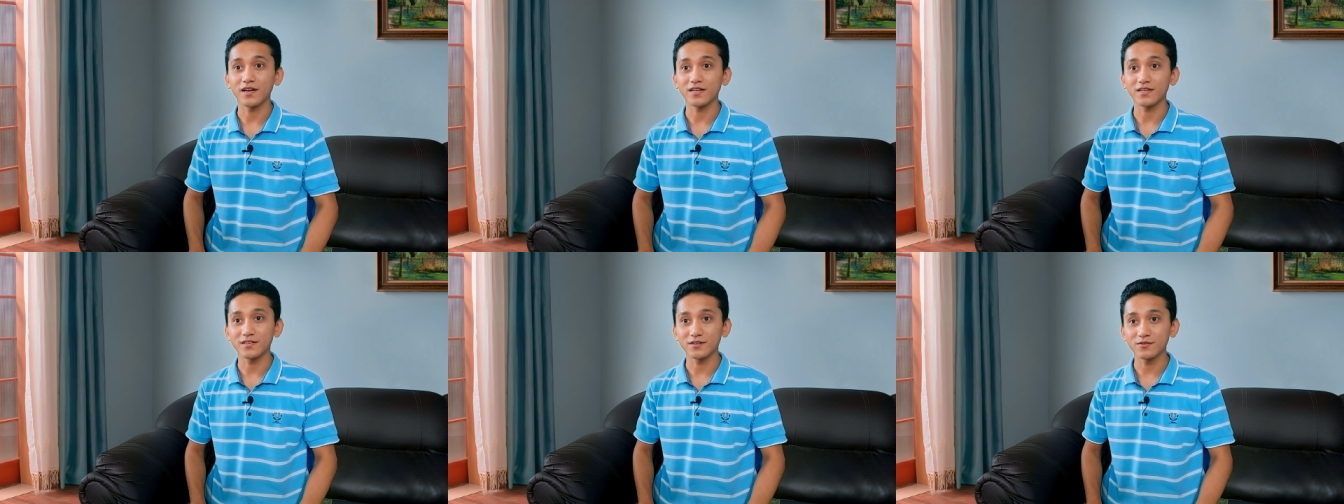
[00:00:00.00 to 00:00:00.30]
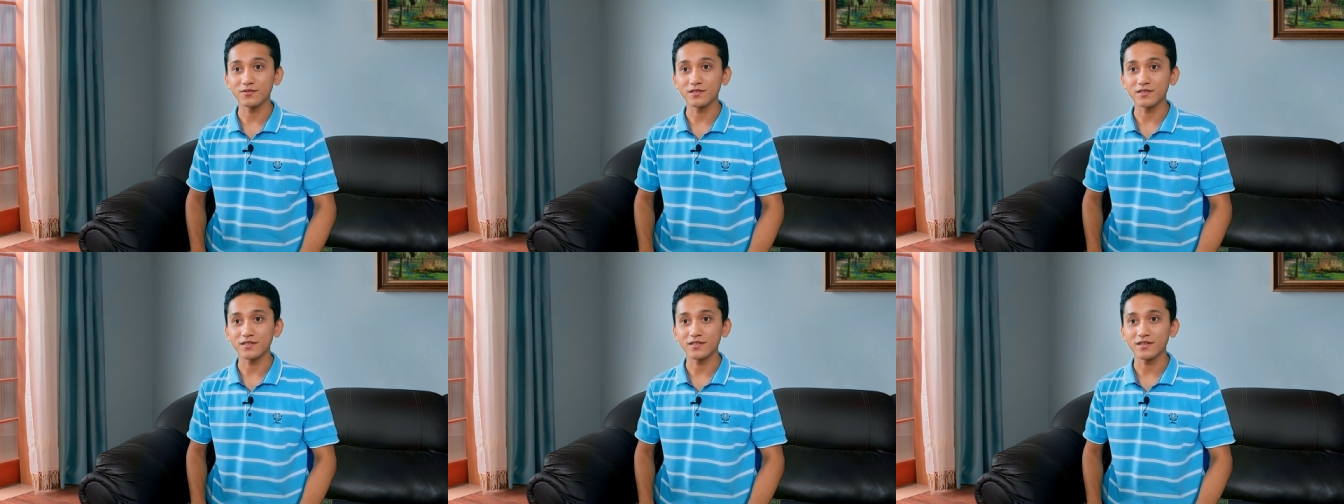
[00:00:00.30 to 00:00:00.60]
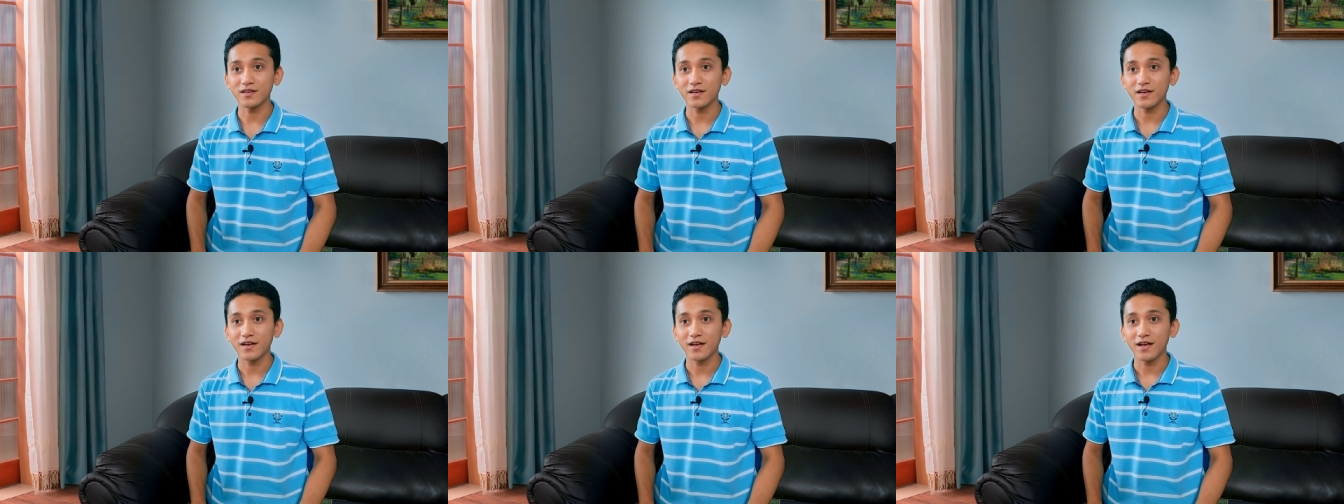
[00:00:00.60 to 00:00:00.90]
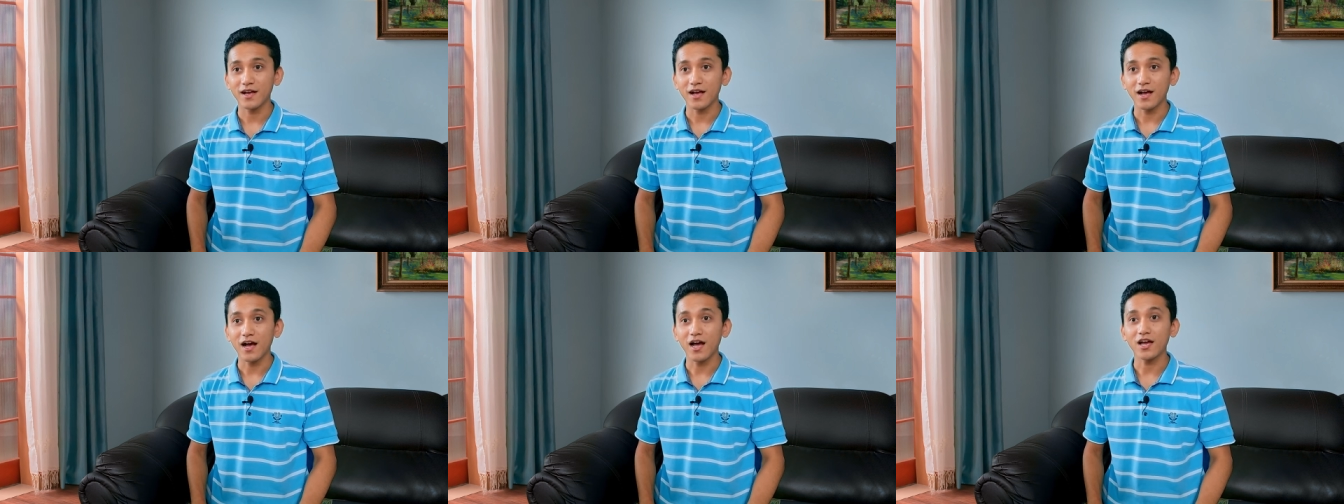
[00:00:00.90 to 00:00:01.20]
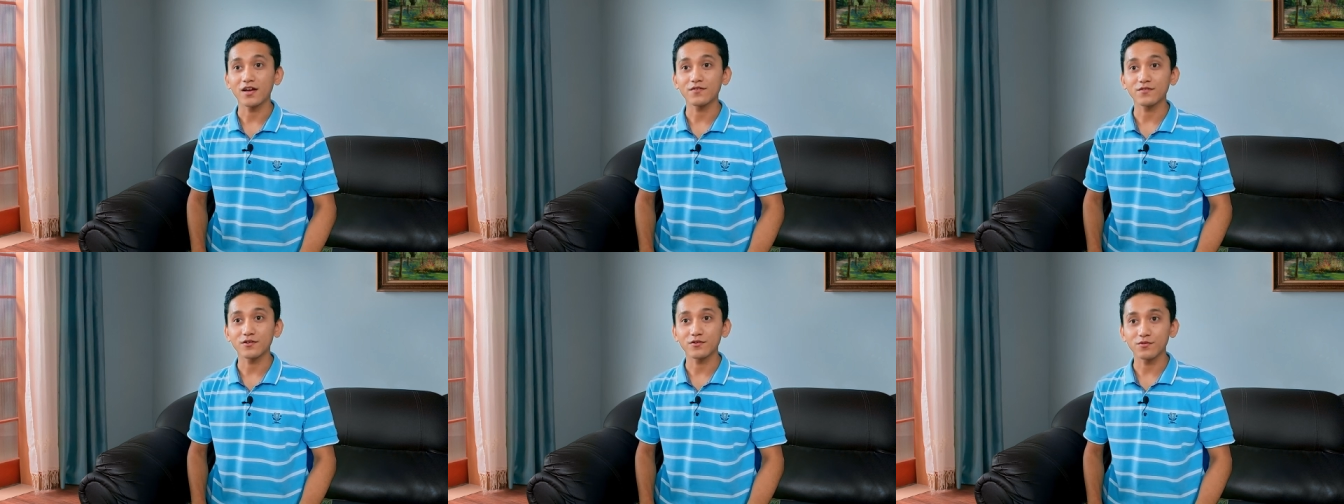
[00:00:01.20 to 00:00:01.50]
duty, I
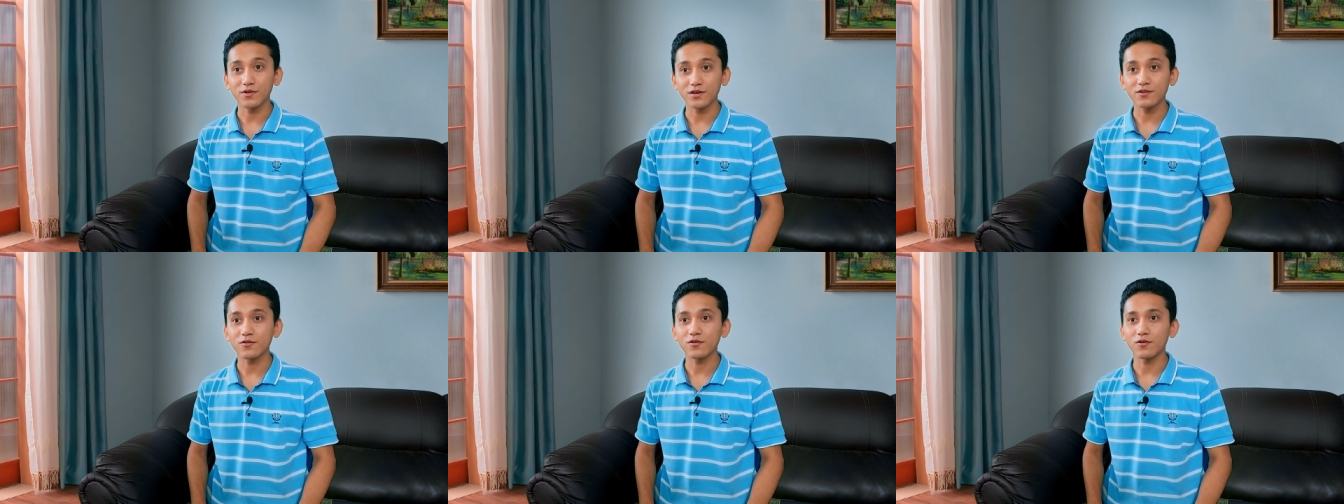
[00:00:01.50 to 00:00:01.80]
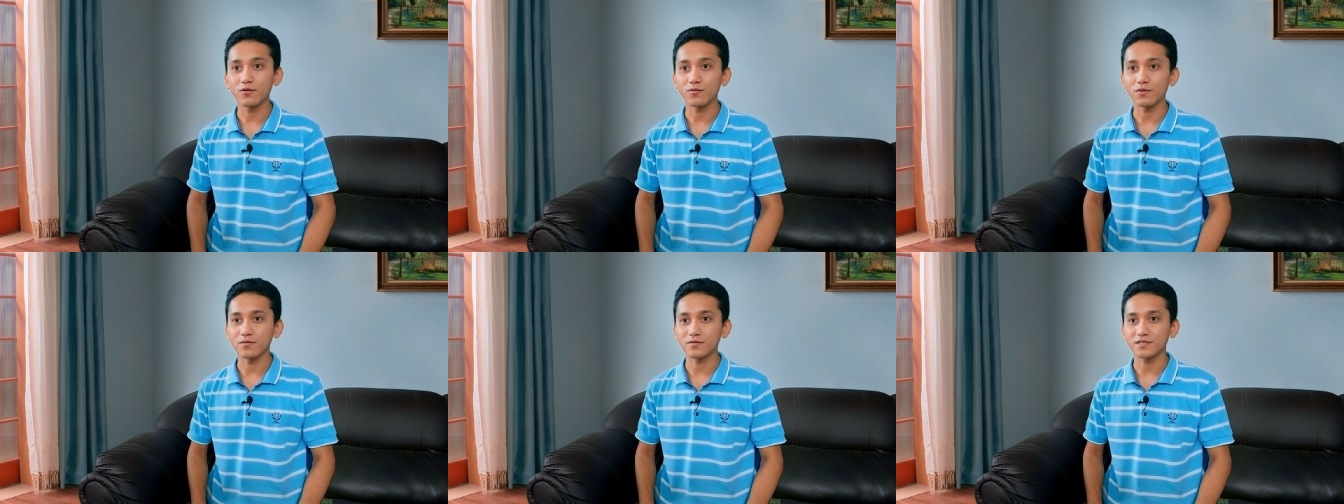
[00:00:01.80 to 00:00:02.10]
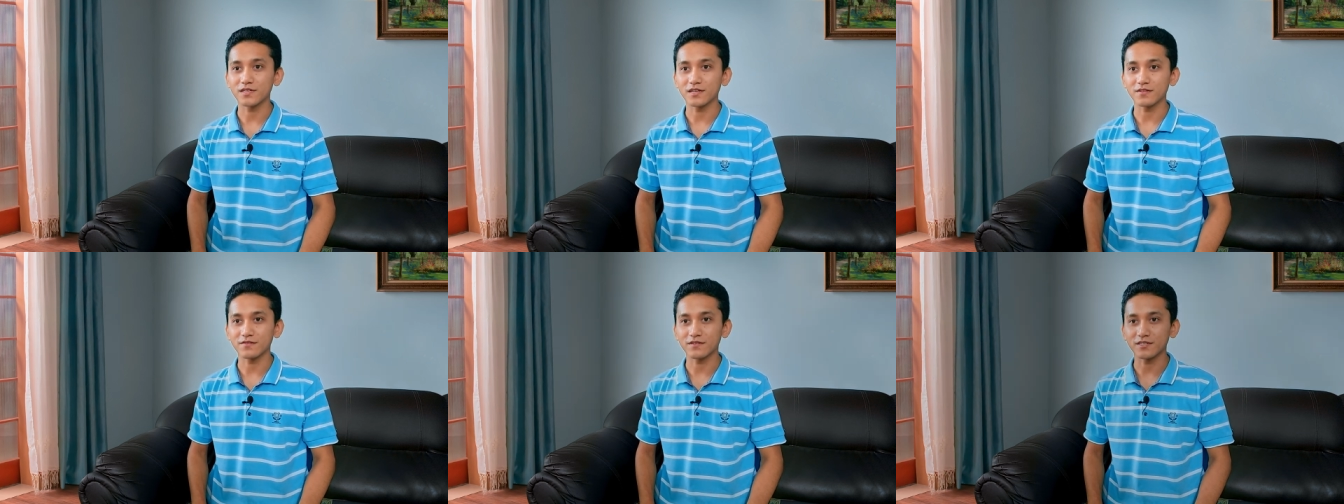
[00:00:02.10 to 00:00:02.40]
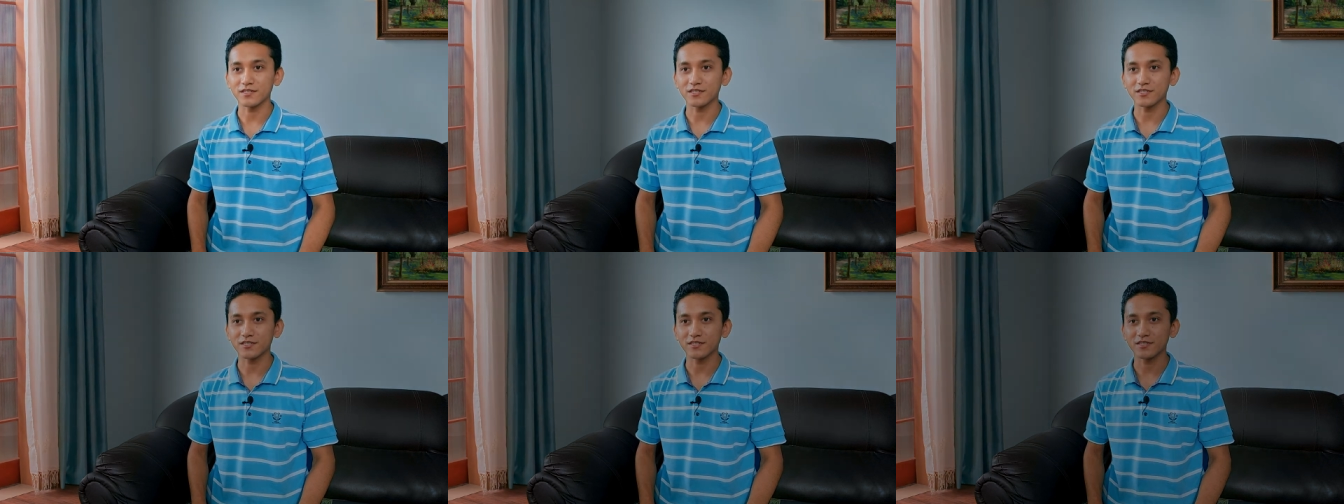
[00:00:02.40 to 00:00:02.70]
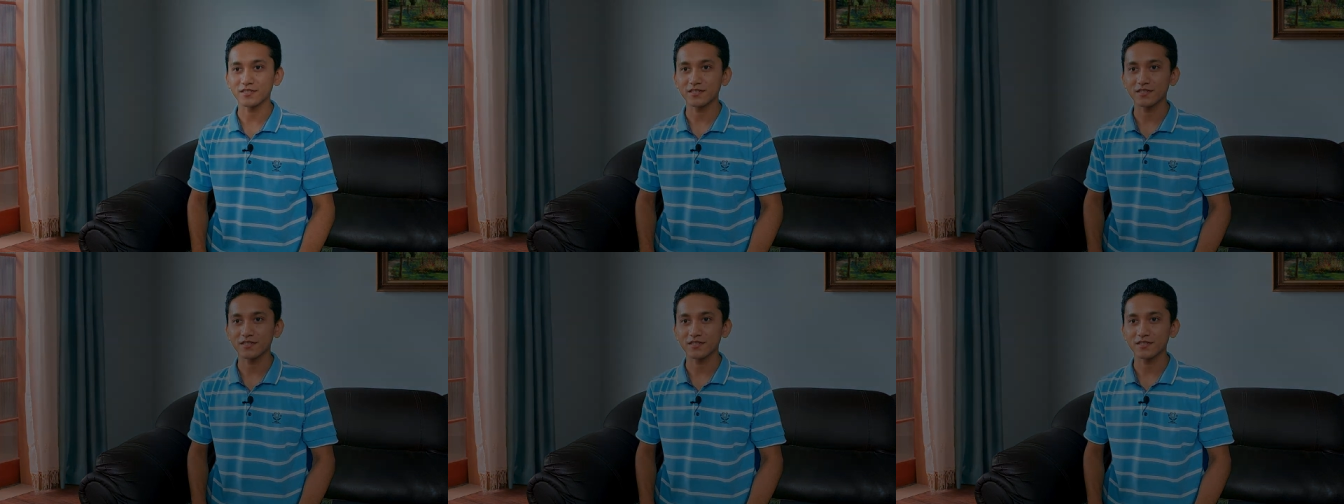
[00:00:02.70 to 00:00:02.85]
have a greater hope of salvation.